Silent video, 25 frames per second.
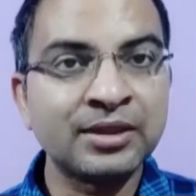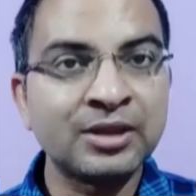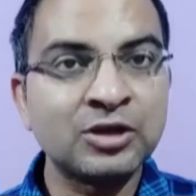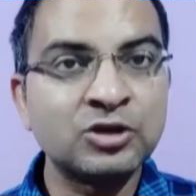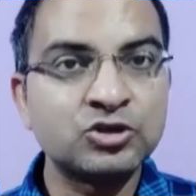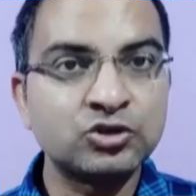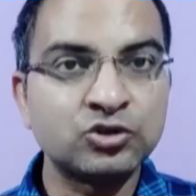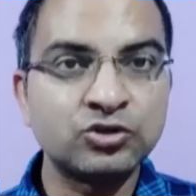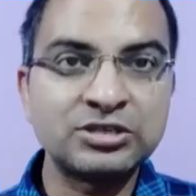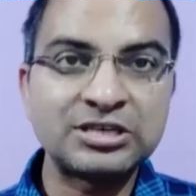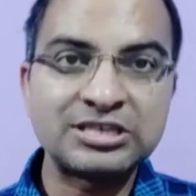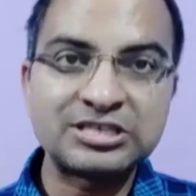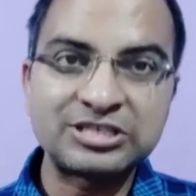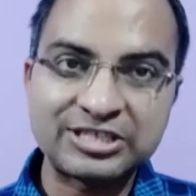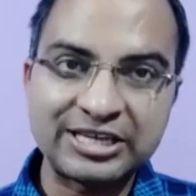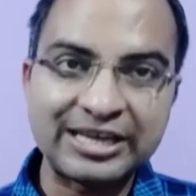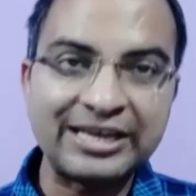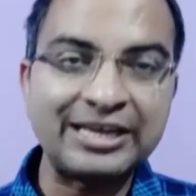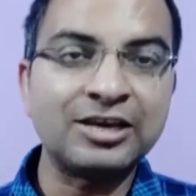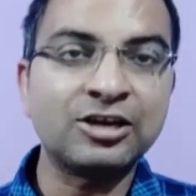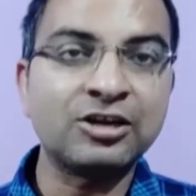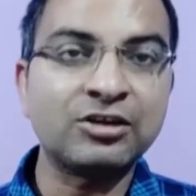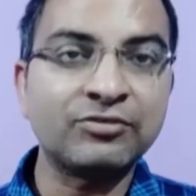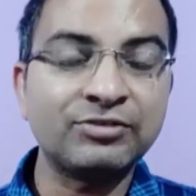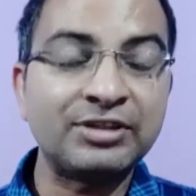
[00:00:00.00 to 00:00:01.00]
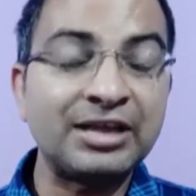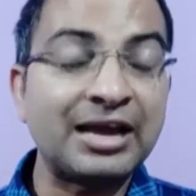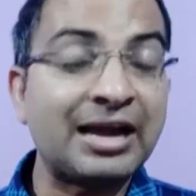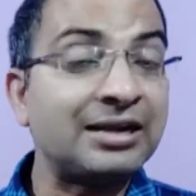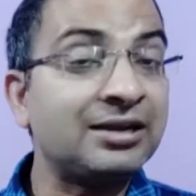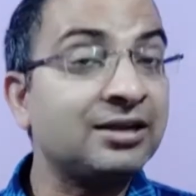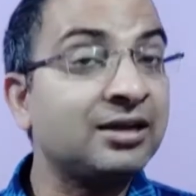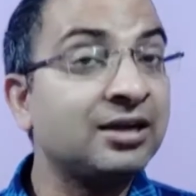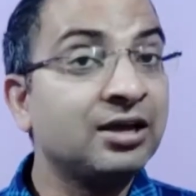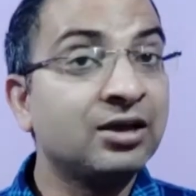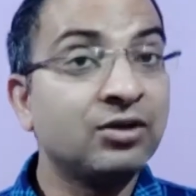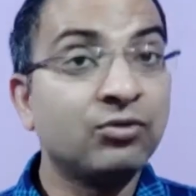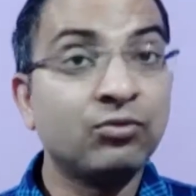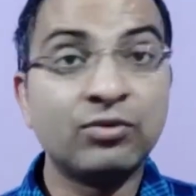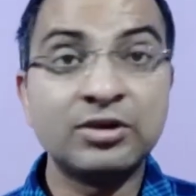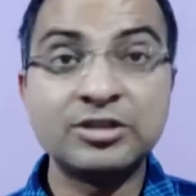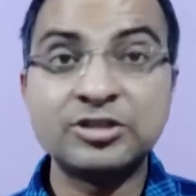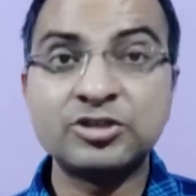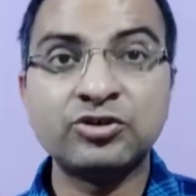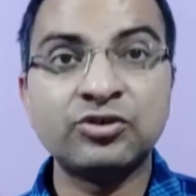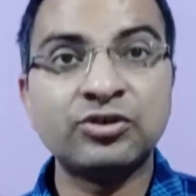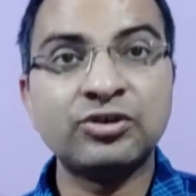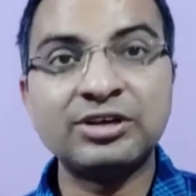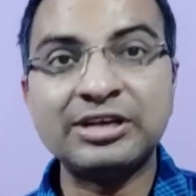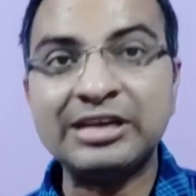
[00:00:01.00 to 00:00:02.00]
So just take care of that. Once
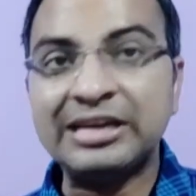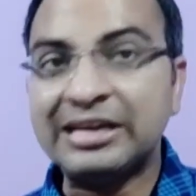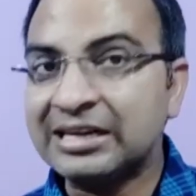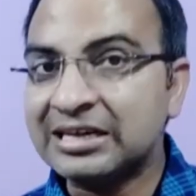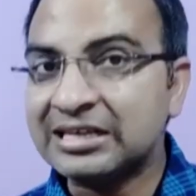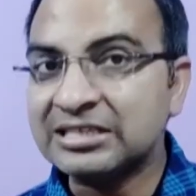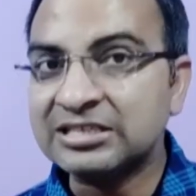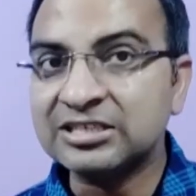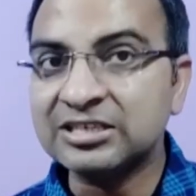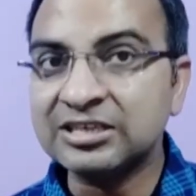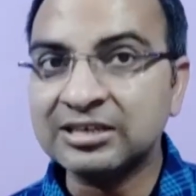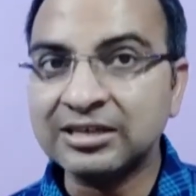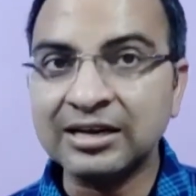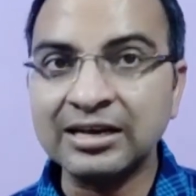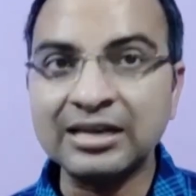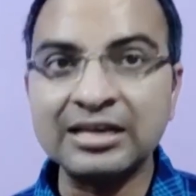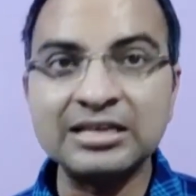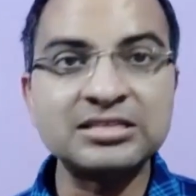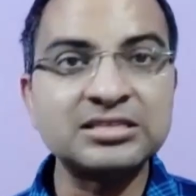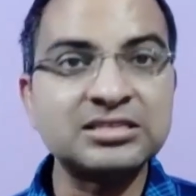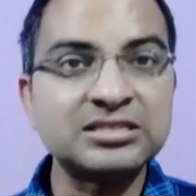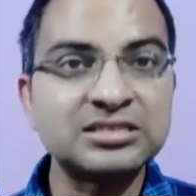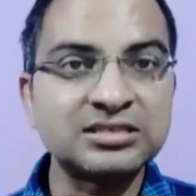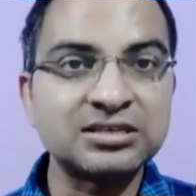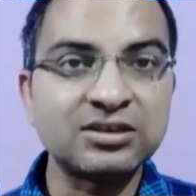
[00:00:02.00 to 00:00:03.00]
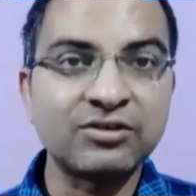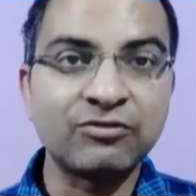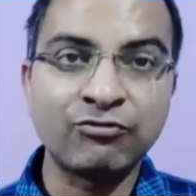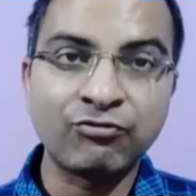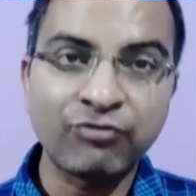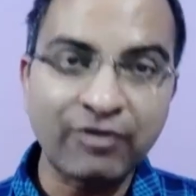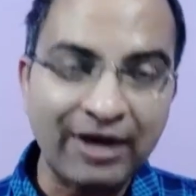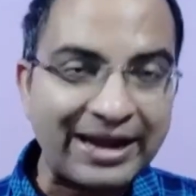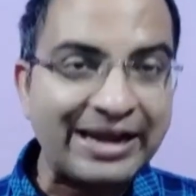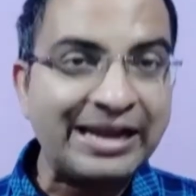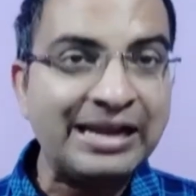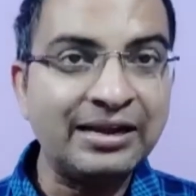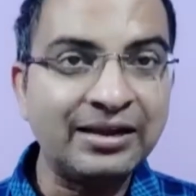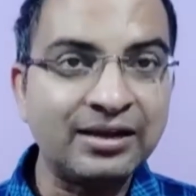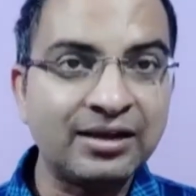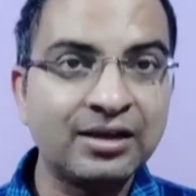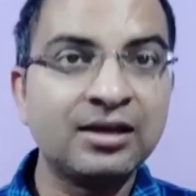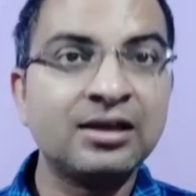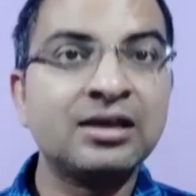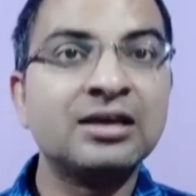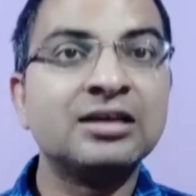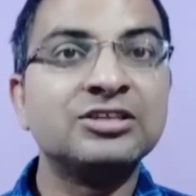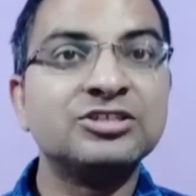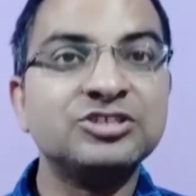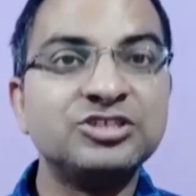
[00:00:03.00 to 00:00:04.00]
your TDS return is filed,
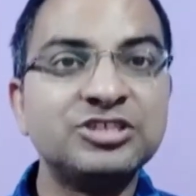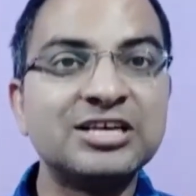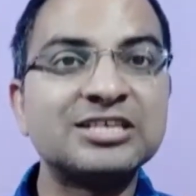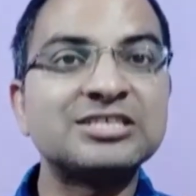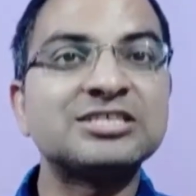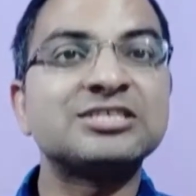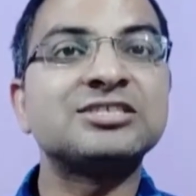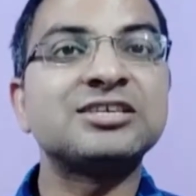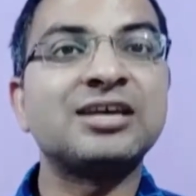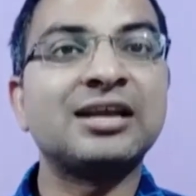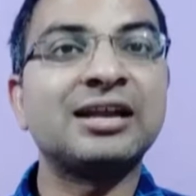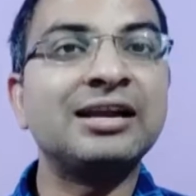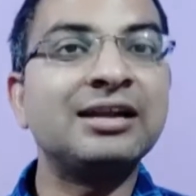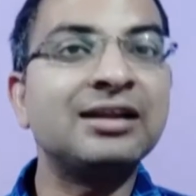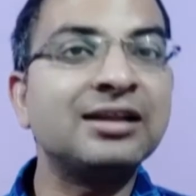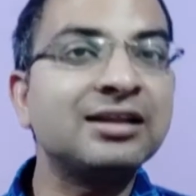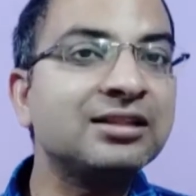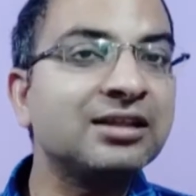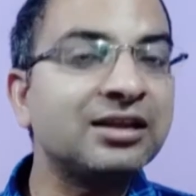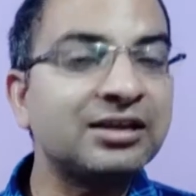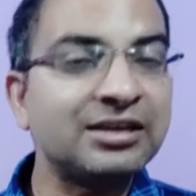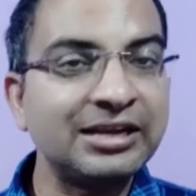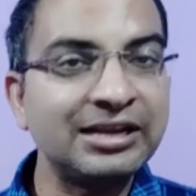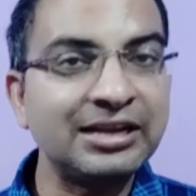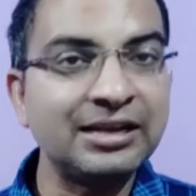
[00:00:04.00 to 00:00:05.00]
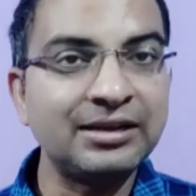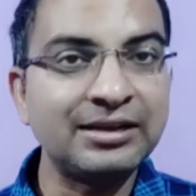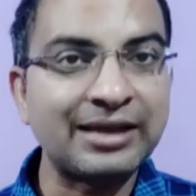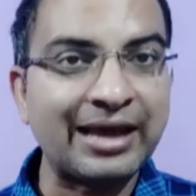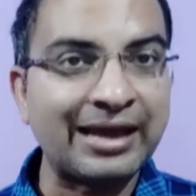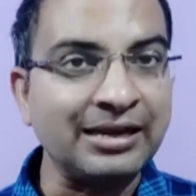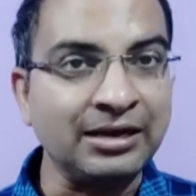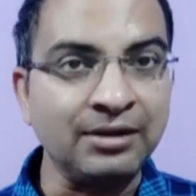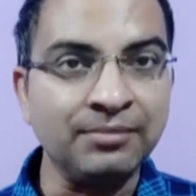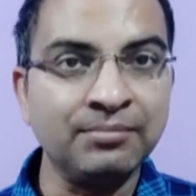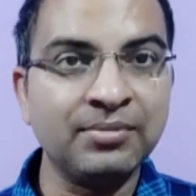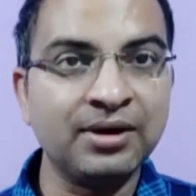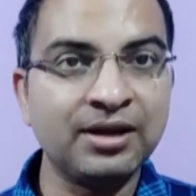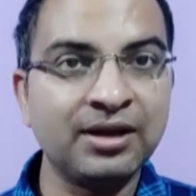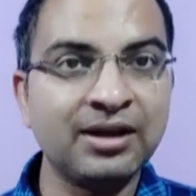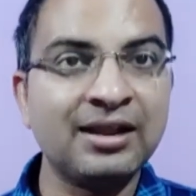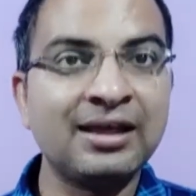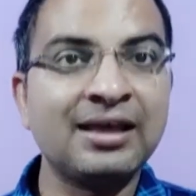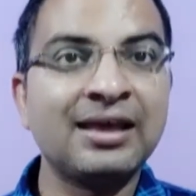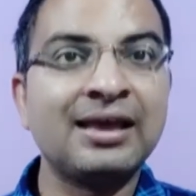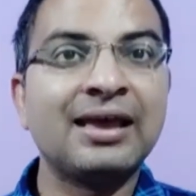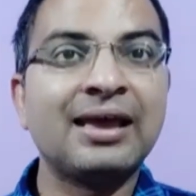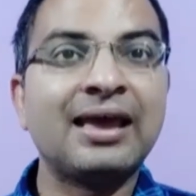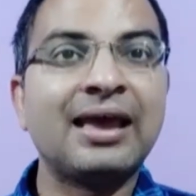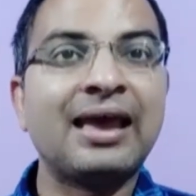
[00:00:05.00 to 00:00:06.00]
just surrender the TAN number,
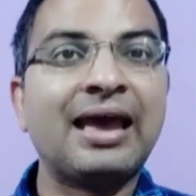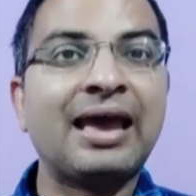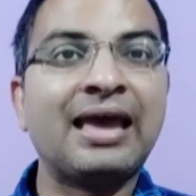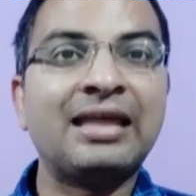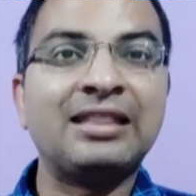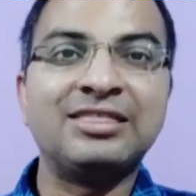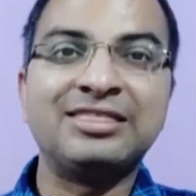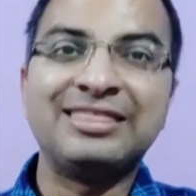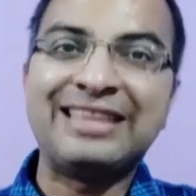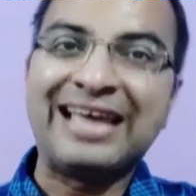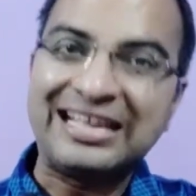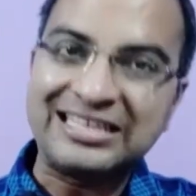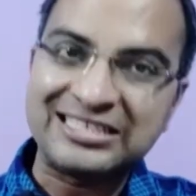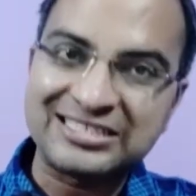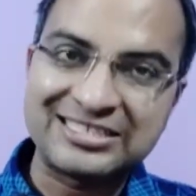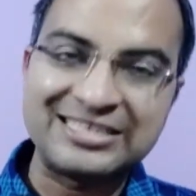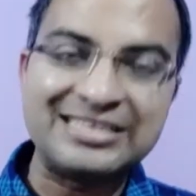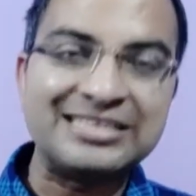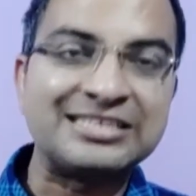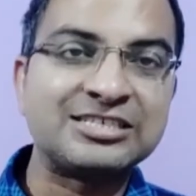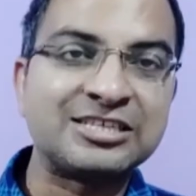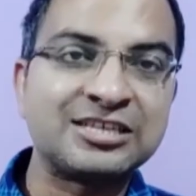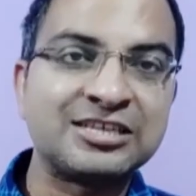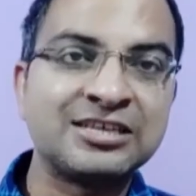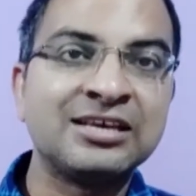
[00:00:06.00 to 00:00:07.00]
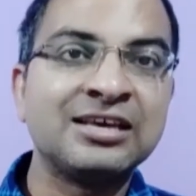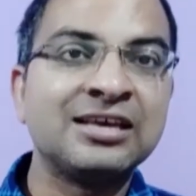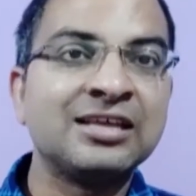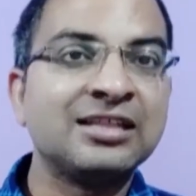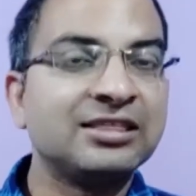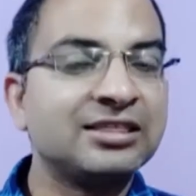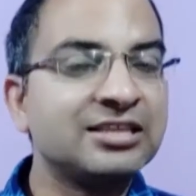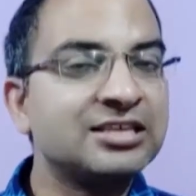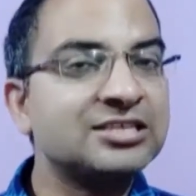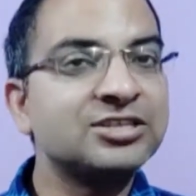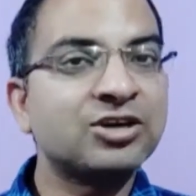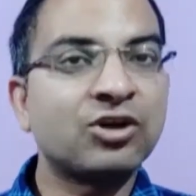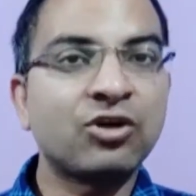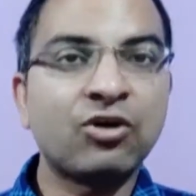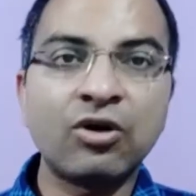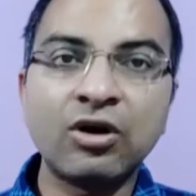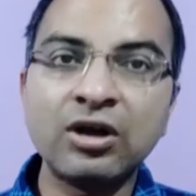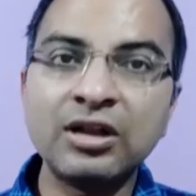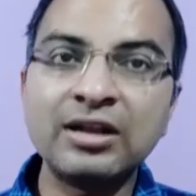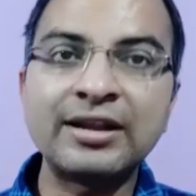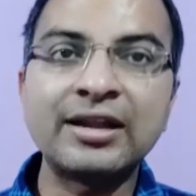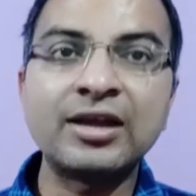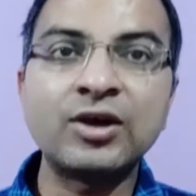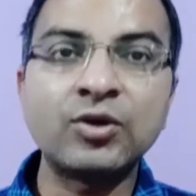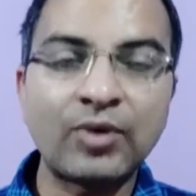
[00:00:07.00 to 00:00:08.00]
and that's it. These are
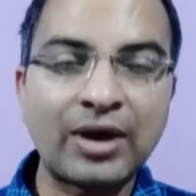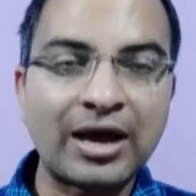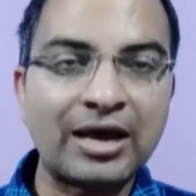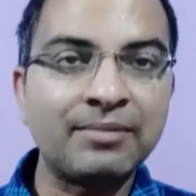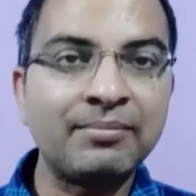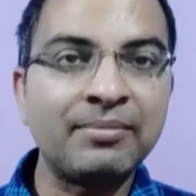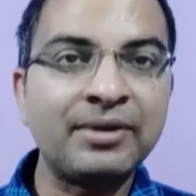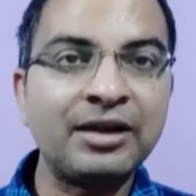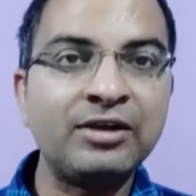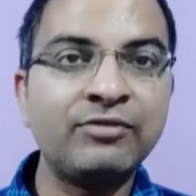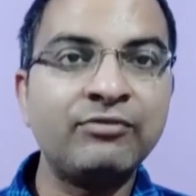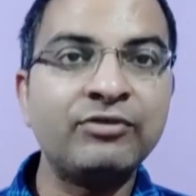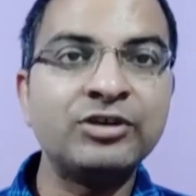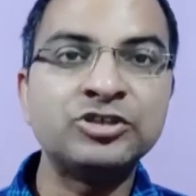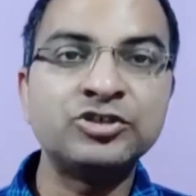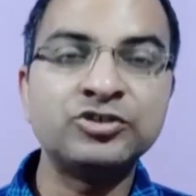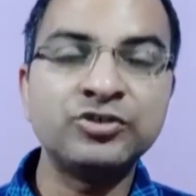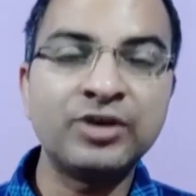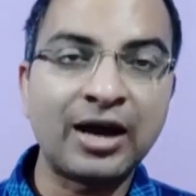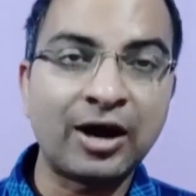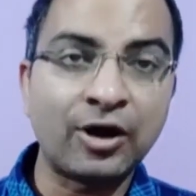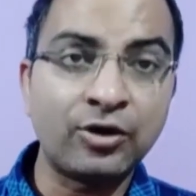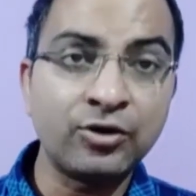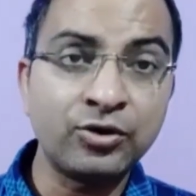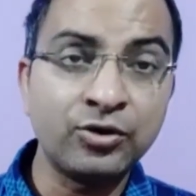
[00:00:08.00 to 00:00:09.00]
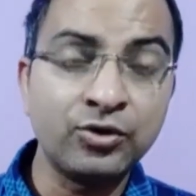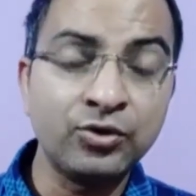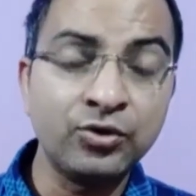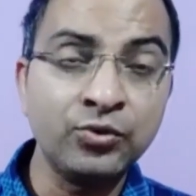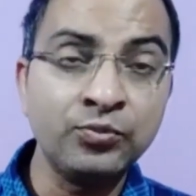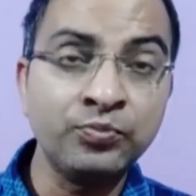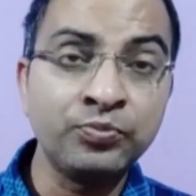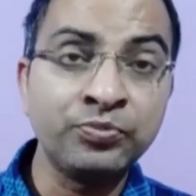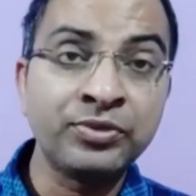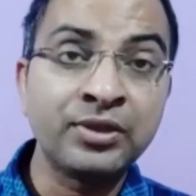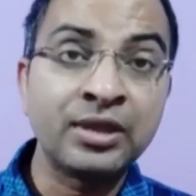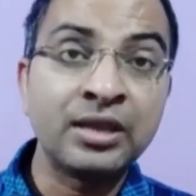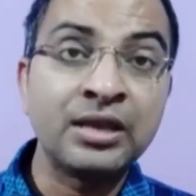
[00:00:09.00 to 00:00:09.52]
all requirements which you have to do.